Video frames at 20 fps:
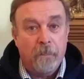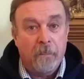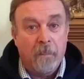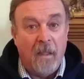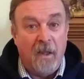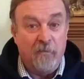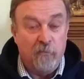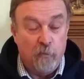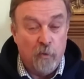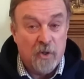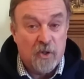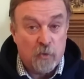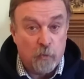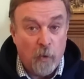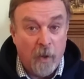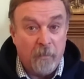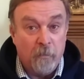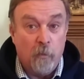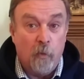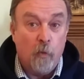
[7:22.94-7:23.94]
If we
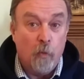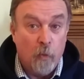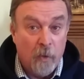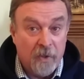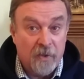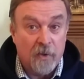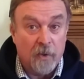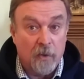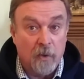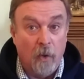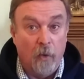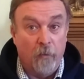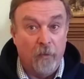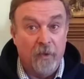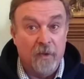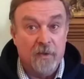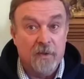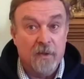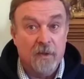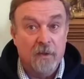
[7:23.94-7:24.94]
swim with the
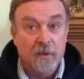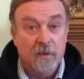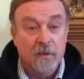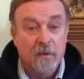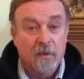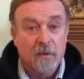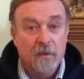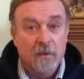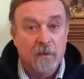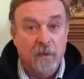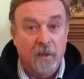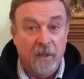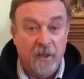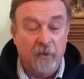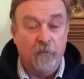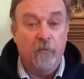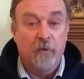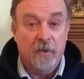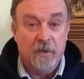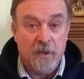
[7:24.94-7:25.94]
current,
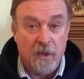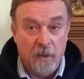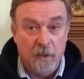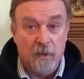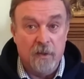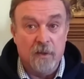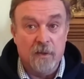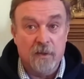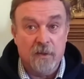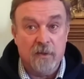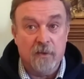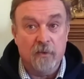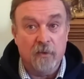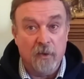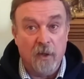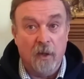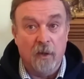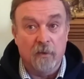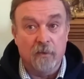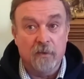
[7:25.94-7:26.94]
it returns to
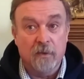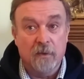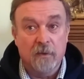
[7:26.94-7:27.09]
God.